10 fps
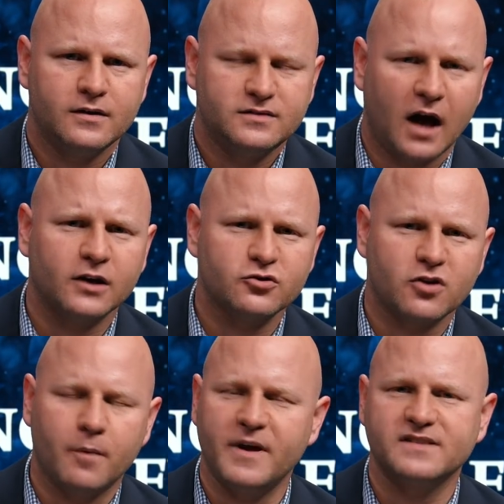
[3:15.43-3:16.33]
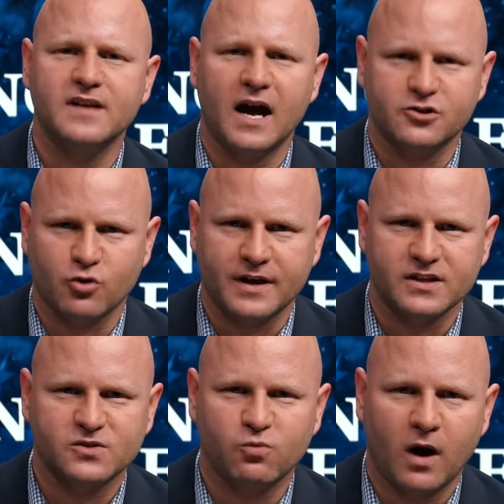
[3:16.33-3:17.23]
Donald Trump has not drained the
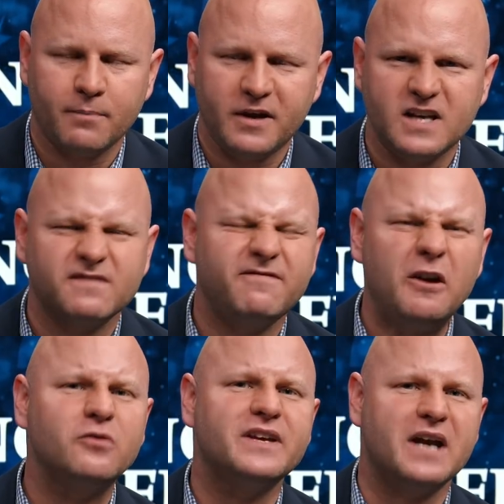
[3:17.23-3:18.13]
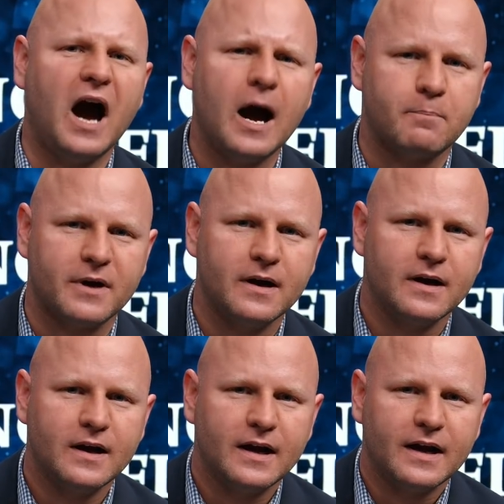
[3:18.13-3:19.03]
swamp, he's filled it up.
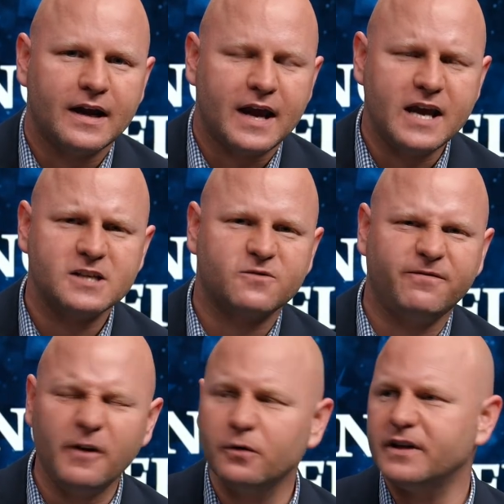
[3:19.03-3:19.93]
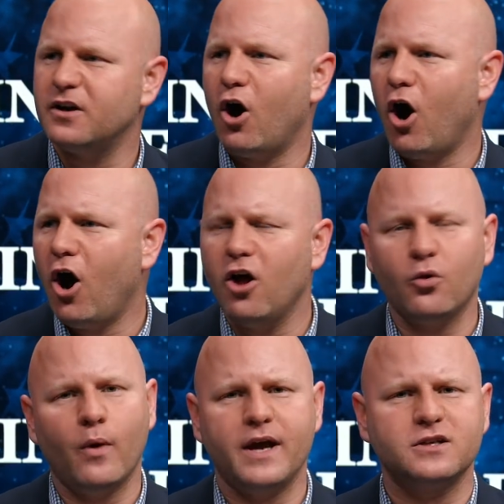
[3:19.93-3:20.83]
He has filled it all the
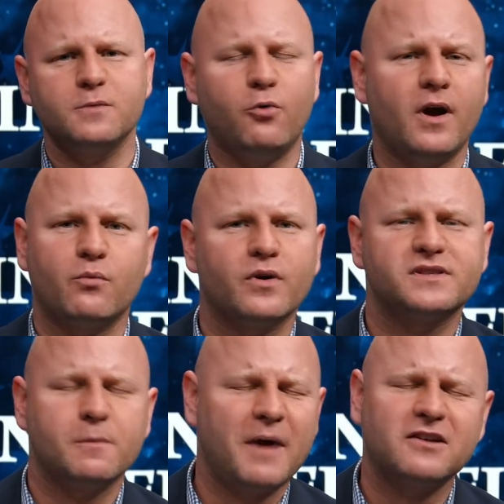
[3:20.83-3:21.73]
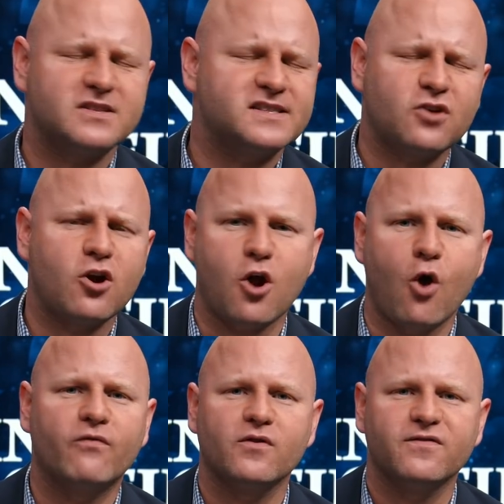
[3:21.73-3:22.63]
way to the point where it's about to start
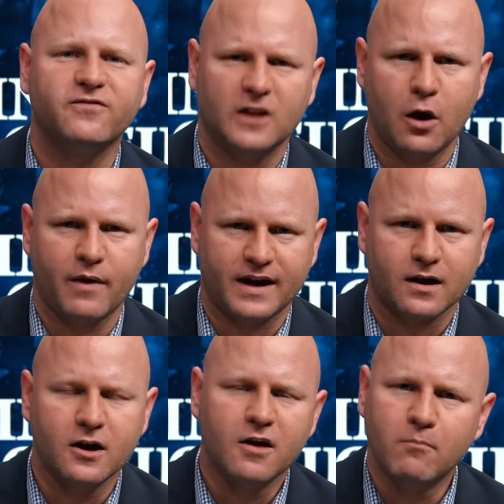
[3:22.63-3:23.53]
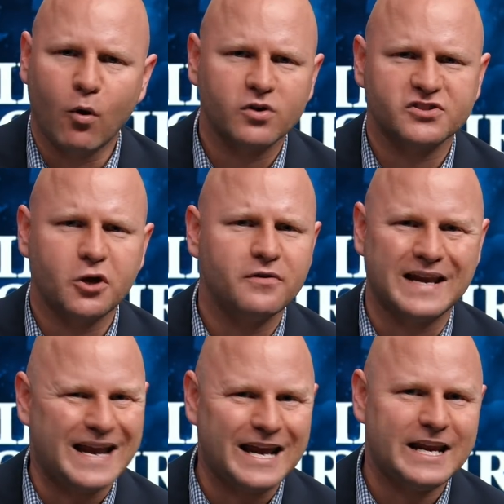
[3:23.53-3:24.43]
overflowing, more so
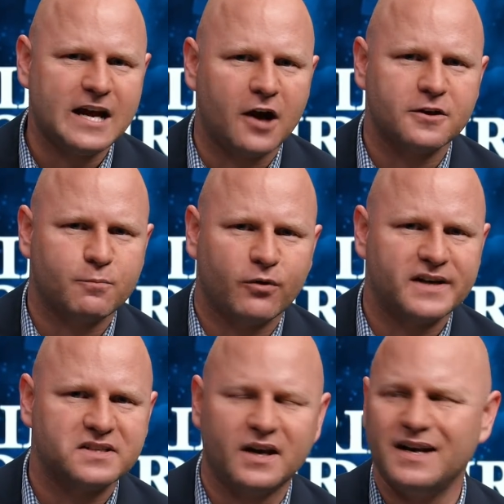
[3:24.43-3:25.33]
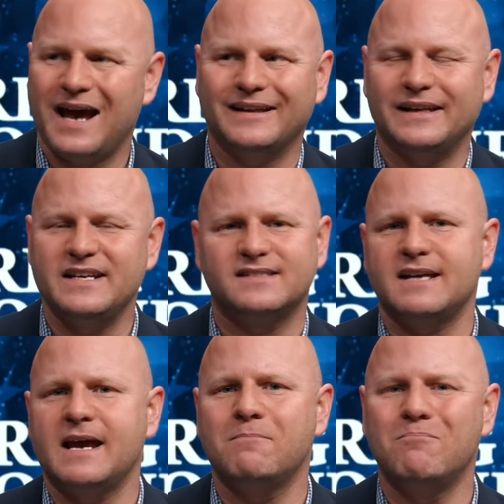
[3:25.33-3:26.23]
than any other president, at least
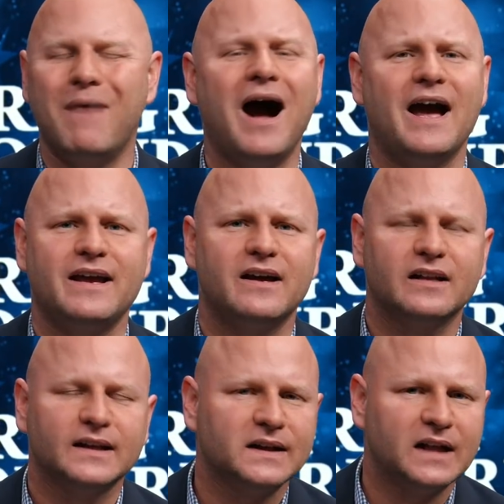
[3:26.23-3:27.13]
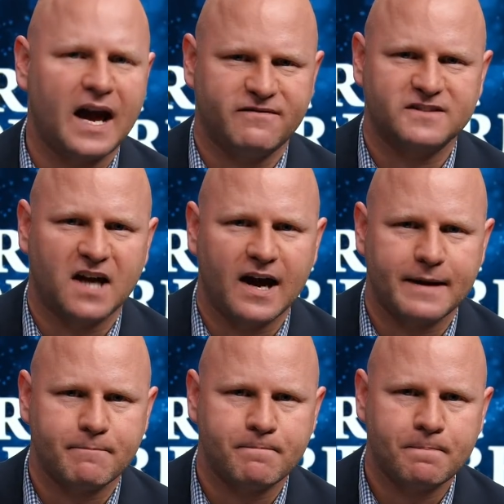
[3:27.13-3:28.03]
in my
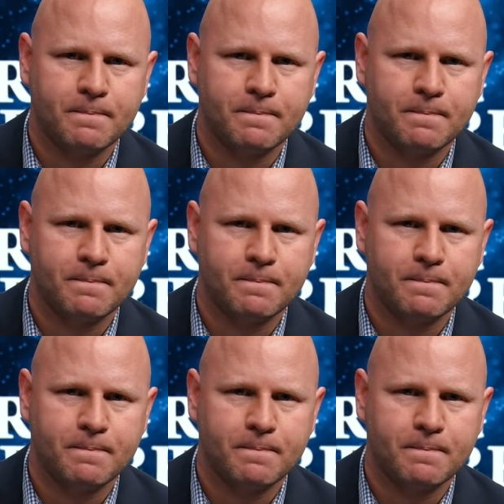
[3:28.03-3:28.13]
lifetime.